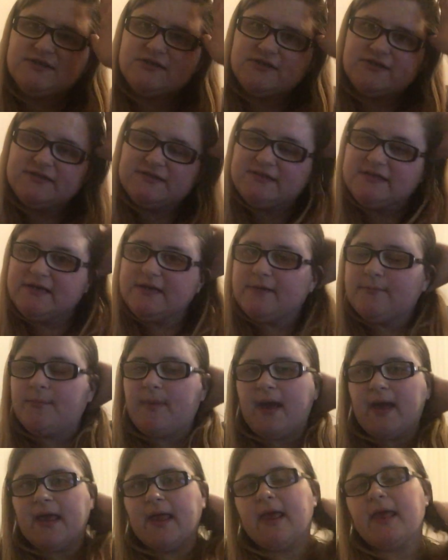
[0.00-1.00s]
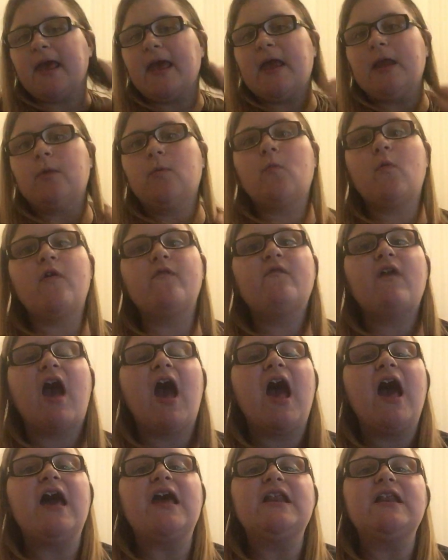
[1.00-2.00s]
Sophie back again with
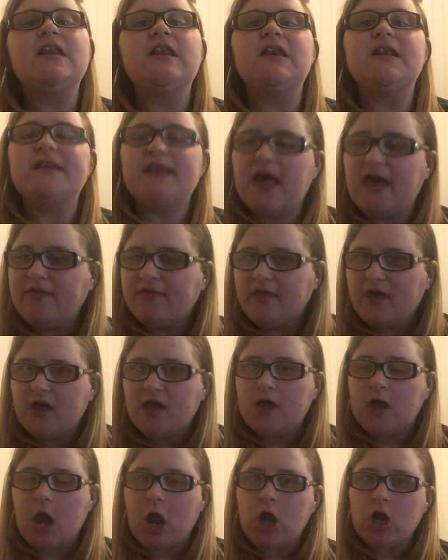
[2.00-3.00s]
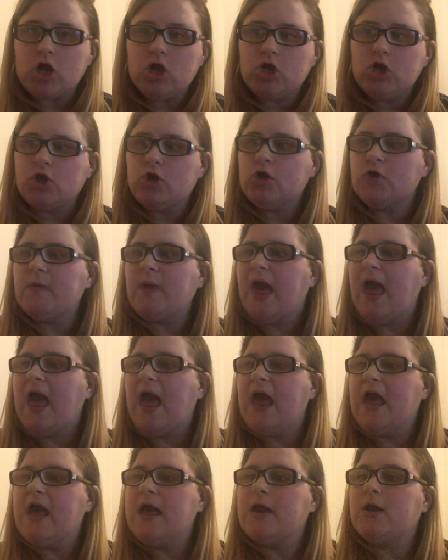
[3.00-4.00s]
another new
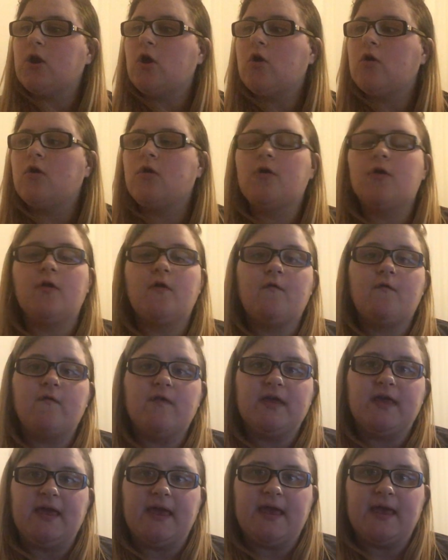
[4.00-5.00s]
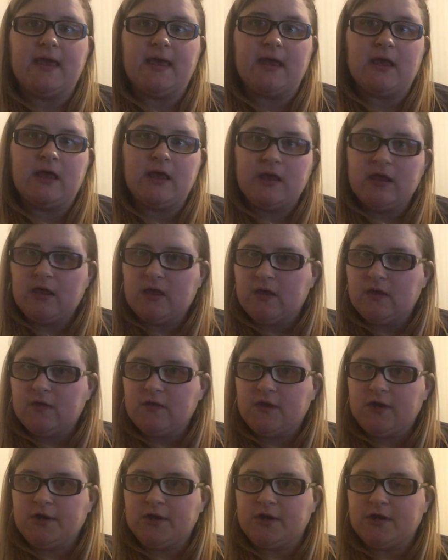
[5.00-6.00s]
end of year
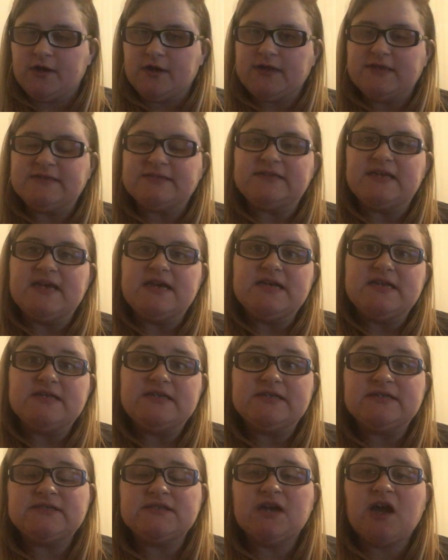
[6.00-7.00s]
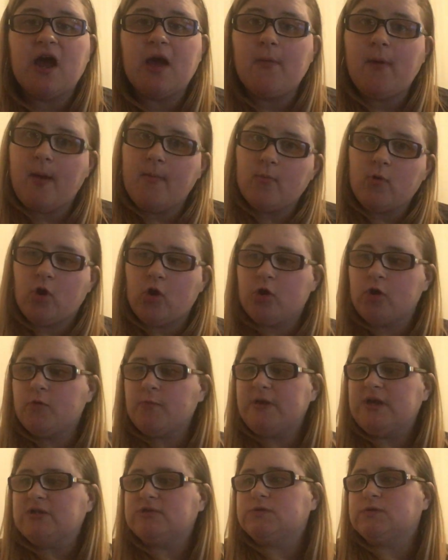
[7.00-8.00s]
videos. This time I'm going to
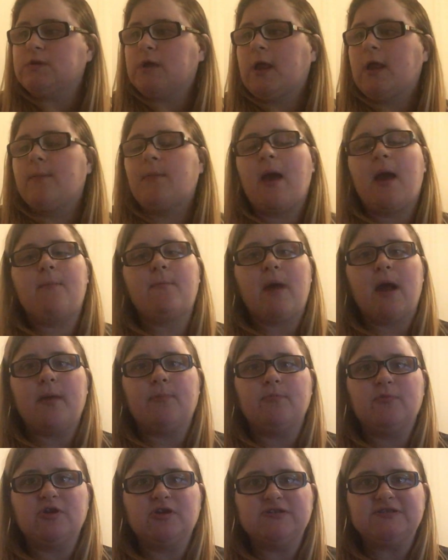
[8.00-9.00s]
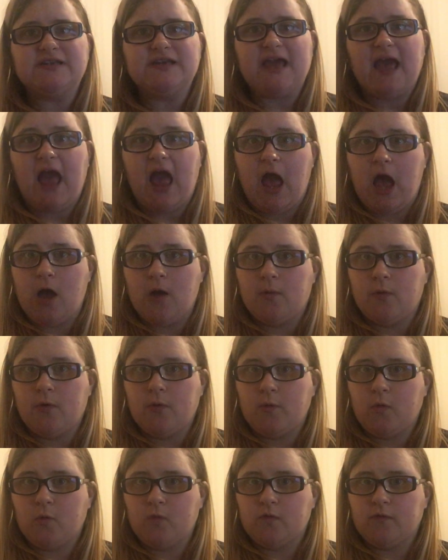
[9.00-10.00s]
be talking about my music
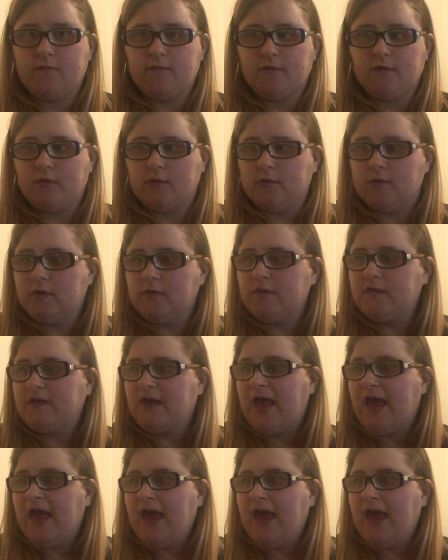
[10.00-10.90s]
album reviews,